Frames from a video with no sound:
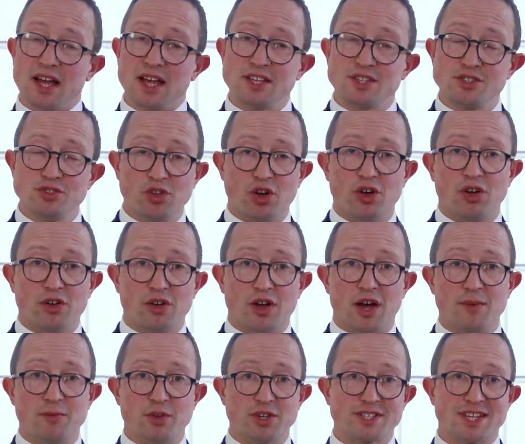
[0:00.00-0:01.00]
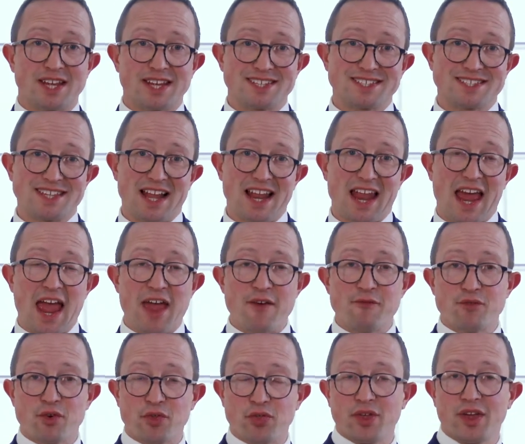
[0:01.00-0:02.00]
I'm not saying sell
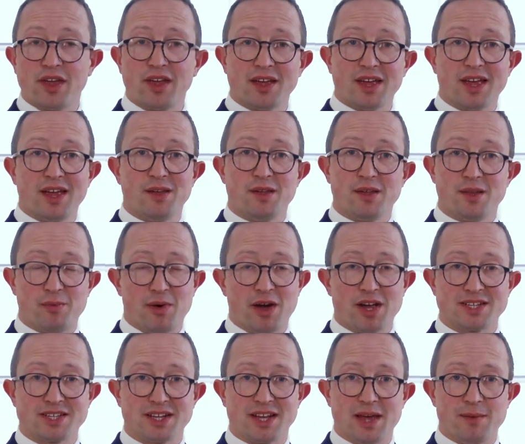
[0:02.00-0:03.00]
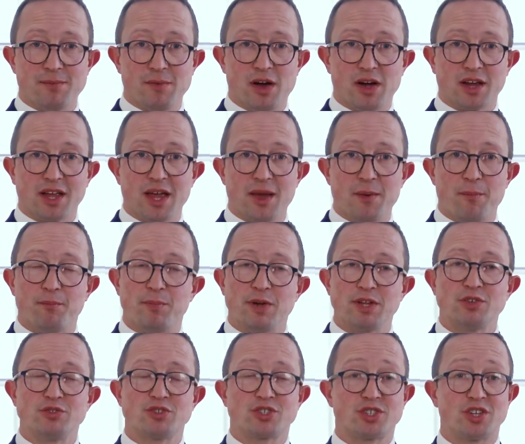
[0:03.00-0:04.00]
everything in the buy-to-let market, but
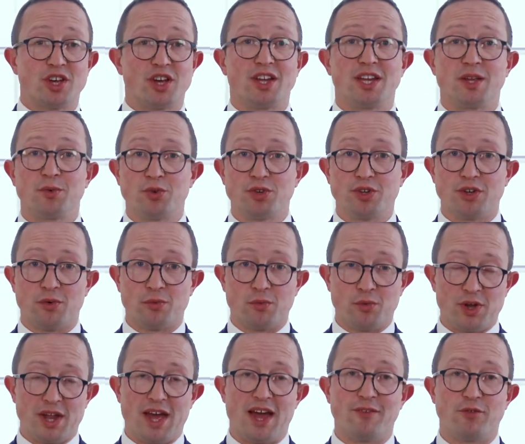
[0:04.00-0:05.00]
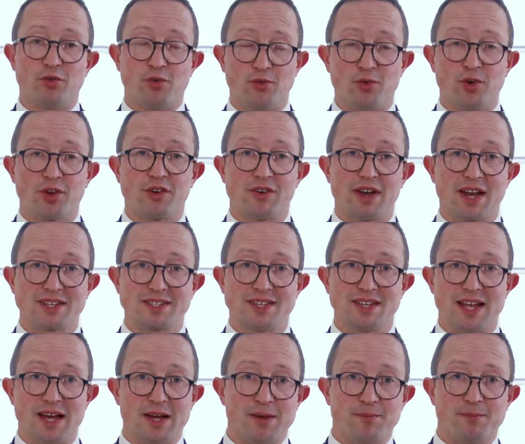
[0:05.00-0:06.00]
you certainly wouldn't want to have all your eggs in
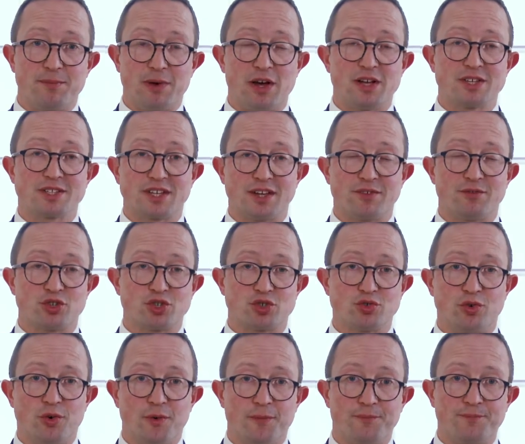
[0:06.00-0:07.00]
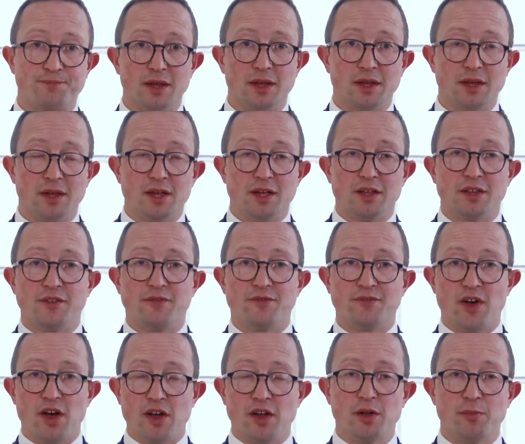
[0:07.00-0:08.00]
that basket for sure. The
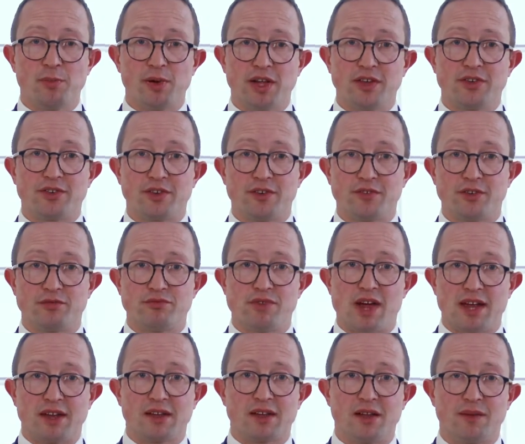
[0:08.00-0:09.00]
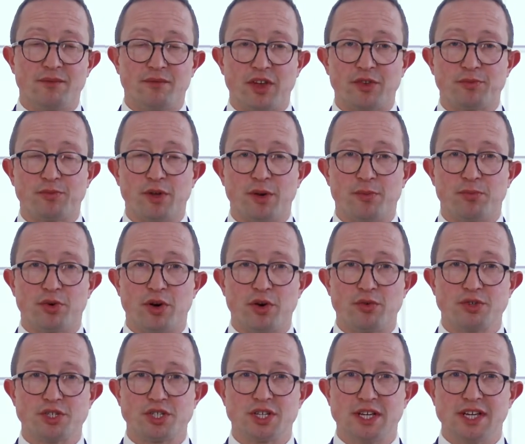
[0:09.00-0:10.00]
final piece of the radical investment
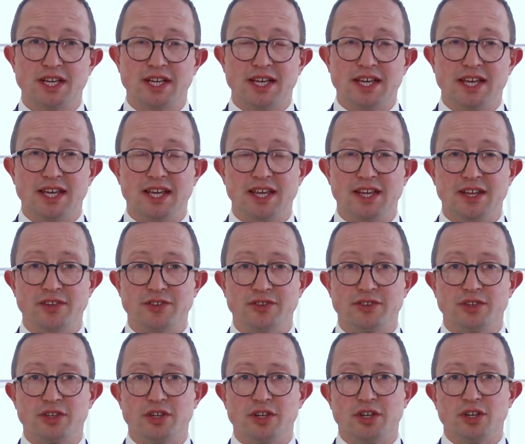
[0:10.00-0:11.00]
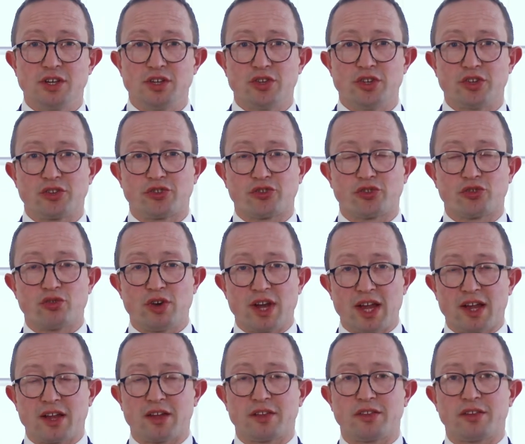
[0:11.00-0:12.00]
approach is the
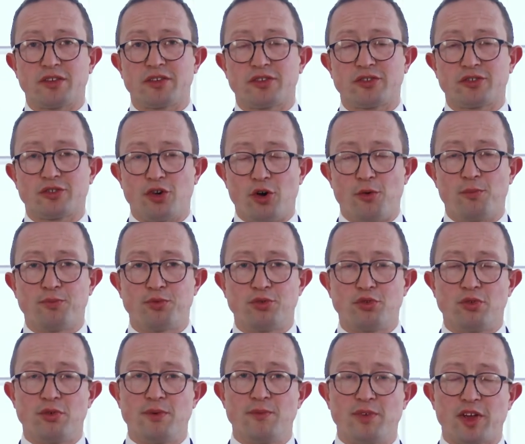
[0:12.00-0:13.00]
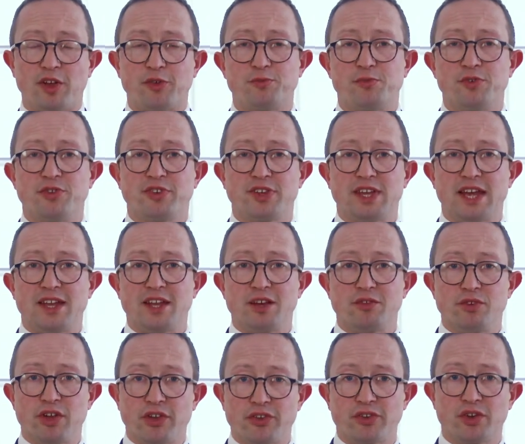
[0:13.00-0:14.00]
trick to stop your investments getting
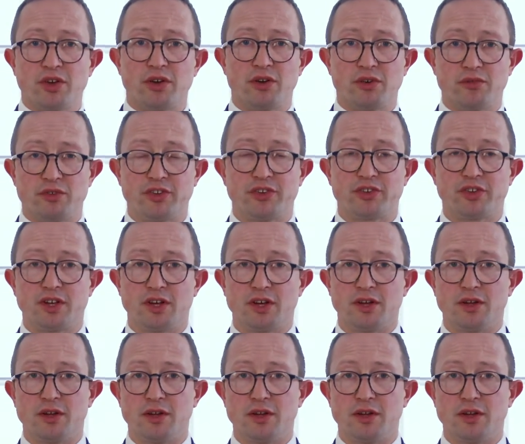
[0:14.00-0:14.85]
riskier and riskier.